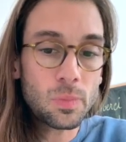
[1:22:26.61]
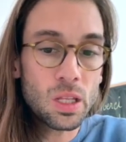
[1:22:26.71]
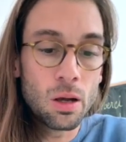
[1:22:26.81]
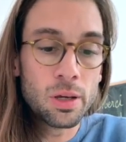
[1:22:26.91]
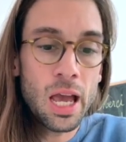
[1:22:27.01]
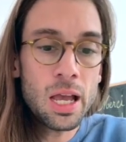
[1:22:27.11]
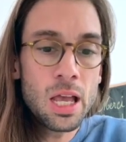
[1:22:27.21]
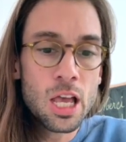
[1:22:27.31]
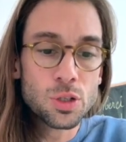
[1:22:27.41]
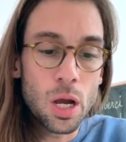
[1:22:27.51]
Okay,
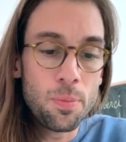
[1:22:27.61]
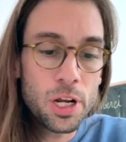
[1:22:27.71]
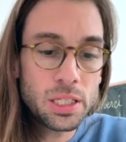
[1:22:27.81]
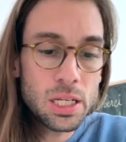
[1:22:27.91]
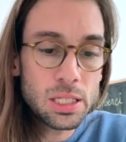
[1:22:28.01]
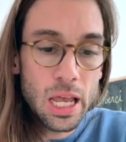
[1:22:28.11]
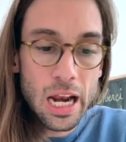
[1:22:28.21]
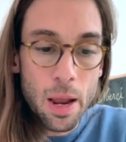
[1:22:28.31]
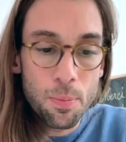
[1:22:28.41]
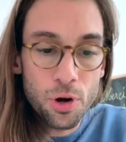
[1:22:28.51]
so I predict this and
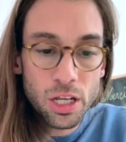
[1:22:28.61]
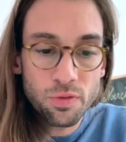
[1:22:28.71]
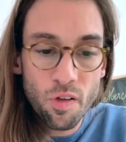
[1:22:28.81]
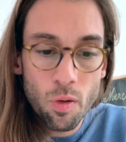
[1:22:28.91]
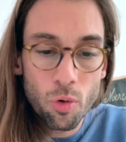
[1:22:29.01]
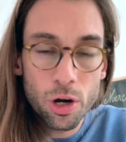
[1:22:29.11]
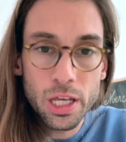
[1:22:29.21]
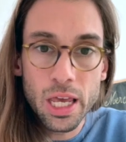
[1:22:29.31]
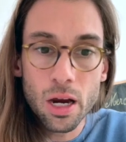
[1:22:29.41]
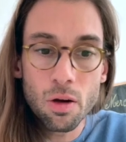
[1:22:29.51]
I predict forward
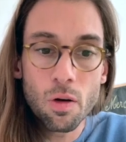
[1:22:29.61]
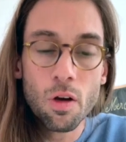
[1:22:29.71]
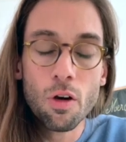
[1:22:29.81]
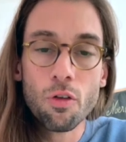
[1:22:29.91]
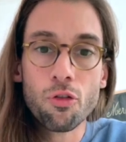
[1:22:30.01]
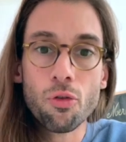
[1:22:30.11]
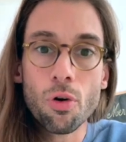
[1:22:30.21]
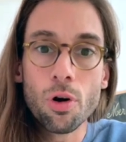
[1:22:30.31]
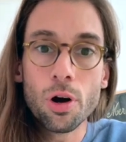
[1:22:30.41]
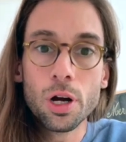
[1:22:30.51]
here
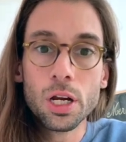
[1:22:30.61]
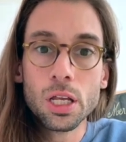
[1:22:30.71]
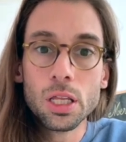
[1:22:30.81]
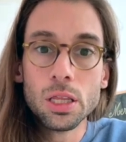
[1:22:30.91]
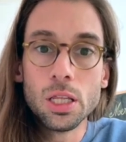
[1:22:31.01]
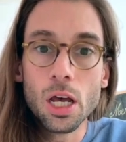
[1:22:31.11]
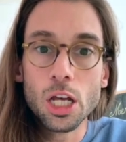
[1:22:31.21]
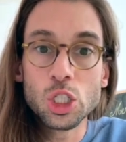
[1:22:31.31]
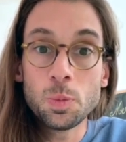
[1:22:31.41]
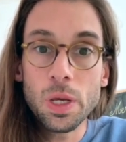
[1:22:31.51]
for the
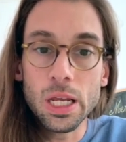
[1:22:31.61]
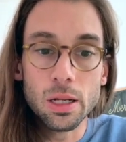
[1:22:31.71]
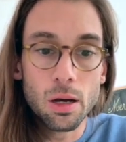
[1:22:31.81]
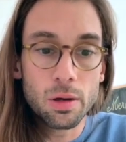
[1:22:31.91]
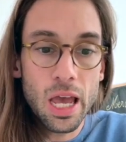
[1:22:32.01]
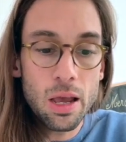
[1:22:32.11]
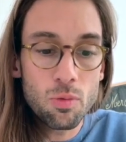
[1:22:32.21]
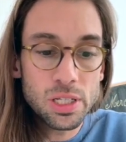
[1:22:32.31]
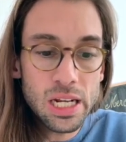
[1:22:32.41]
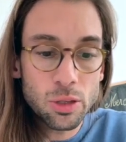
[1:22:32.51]
speed. Okay,
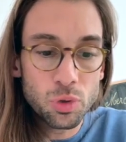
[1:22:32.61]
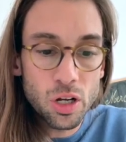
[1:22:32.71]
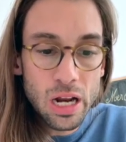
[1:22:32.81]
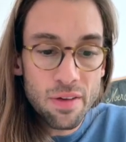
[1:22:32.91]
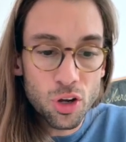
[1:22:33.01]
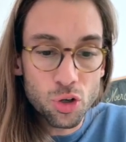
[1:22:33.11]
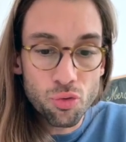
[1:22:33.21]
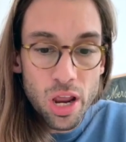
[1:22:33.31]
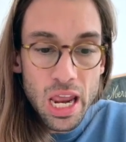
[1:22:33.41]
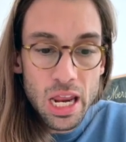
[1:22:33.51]
we see that we don't have a
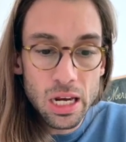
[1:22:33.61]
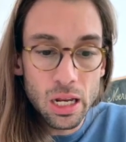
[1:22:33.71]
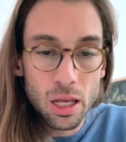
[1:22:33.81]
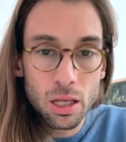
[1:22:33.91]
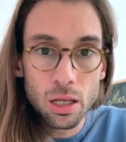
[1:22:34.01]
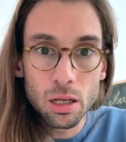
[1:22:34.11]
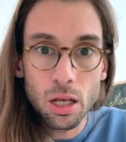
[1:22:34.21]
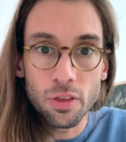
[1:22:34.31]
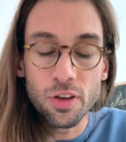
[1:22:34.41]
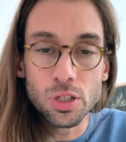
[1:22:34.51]
green
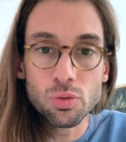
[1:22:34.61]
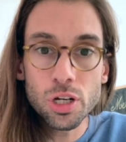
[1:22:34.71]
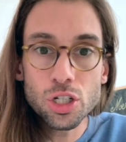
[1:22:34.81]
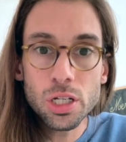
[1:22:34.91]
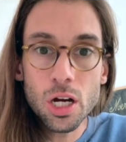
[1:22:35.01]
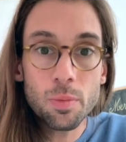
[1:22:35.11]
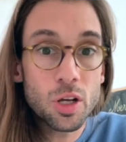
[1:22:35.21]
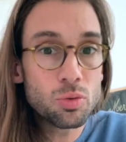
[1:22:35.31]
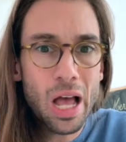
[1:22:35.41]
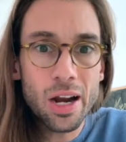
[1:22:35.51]
confidence region here
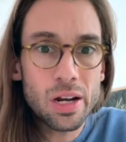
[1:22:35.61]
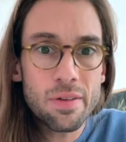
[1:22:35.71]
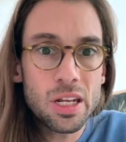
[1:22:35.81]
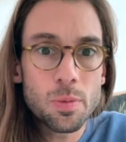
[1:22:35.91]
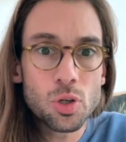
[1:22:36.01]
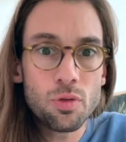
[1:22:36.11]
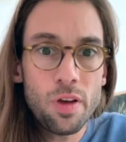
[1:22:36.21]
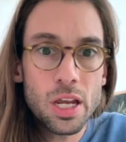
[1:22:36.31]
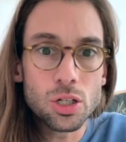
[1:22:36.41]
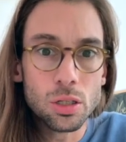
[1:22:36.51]
because I don't have any
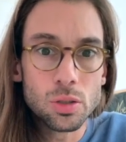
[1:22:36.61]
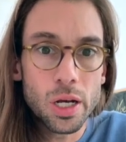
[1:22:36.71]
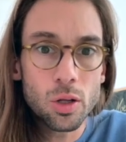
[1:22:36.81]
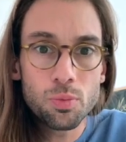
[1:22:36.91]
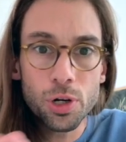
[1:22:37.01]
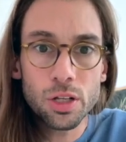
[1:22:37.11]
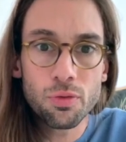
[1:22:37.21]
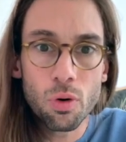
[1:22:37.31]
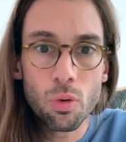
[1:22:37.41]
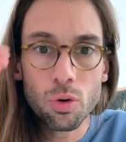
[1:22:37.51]
observation. So I don't predict
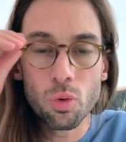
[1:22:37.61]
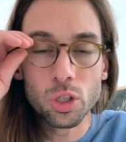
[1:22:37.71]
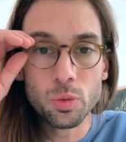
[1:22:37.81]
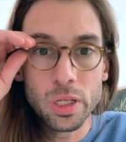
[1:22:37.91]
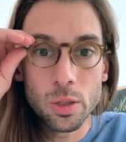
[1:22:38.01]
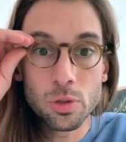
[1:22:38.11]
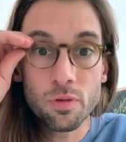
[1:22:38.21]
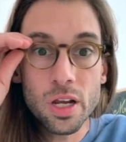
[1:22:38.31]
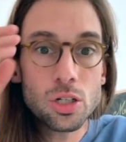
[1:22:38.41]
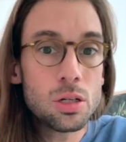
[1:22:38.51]
forward what could be
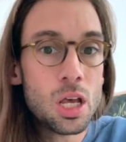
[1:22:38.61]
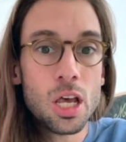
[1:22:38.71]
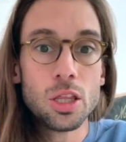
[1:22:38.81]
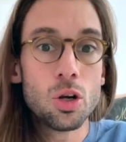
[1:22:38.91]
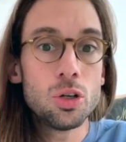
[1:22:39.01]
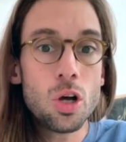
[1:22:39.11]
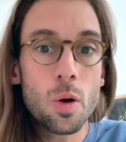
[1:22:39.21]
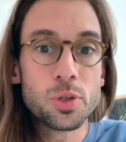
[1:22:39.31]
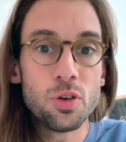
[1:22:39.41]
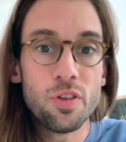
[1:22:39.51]
observation. There are no
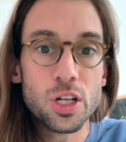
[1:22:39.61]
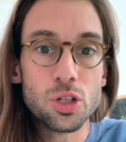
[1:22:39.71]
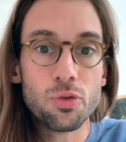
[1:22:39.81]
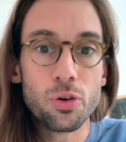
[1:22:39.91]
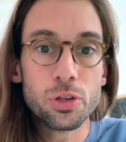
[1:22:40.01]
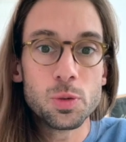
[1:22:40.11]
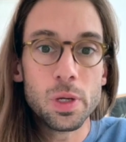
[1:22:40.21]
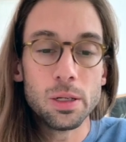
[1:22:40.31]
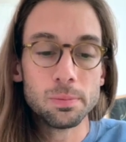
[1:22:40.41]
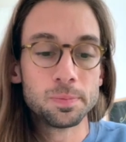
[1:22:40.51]
observation for the speed.